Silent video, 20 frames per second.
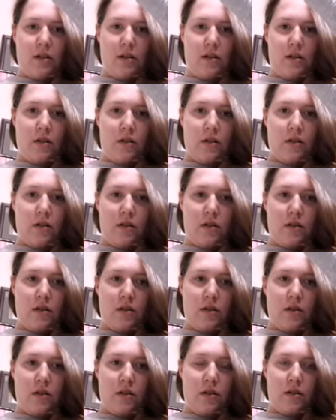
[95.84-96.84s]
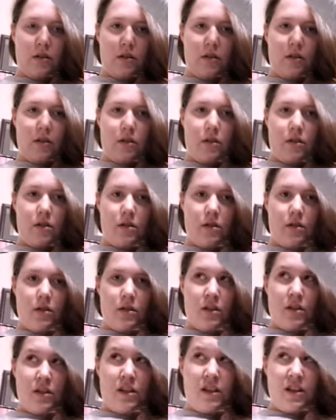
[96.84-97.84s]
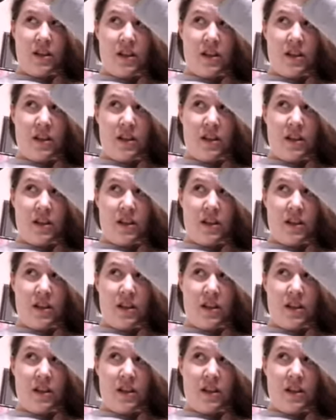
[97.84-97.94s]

(silence)